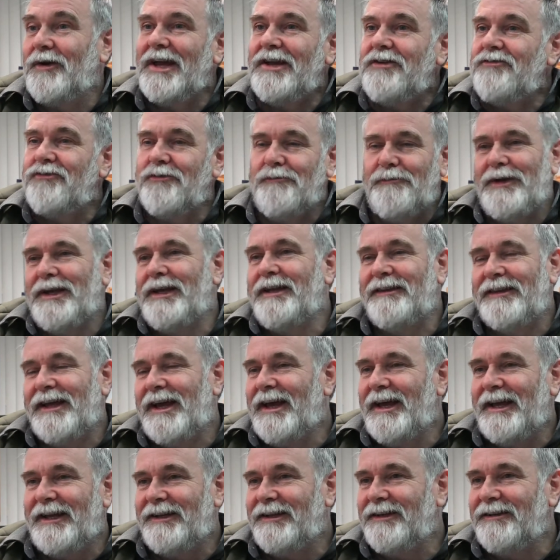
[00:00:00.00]
entropy
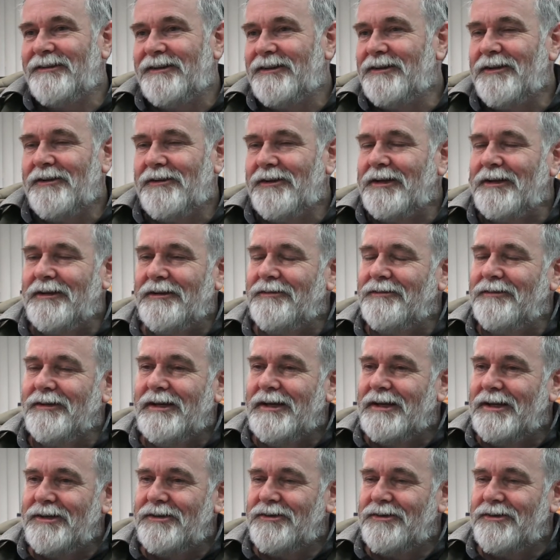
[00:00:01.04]
they're heading to nothingness